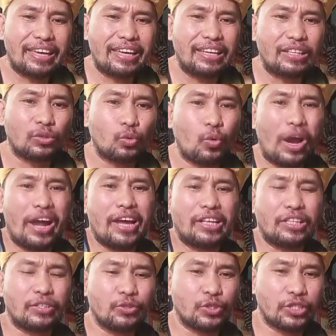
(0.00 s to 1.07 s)
can't
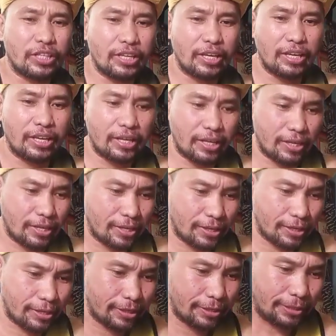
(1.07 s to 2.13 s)
wait to
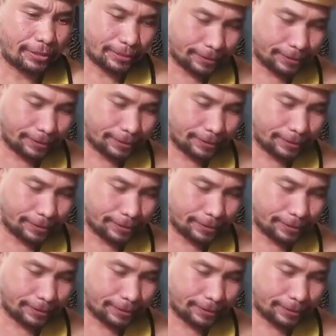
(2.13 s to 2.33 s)
see.